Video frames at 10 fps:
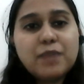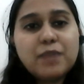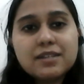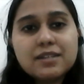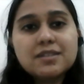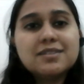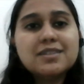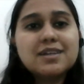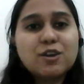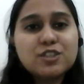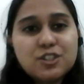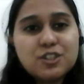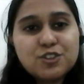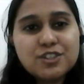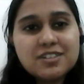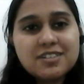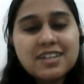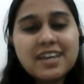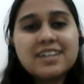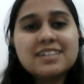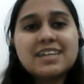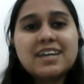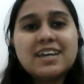practices the constitution and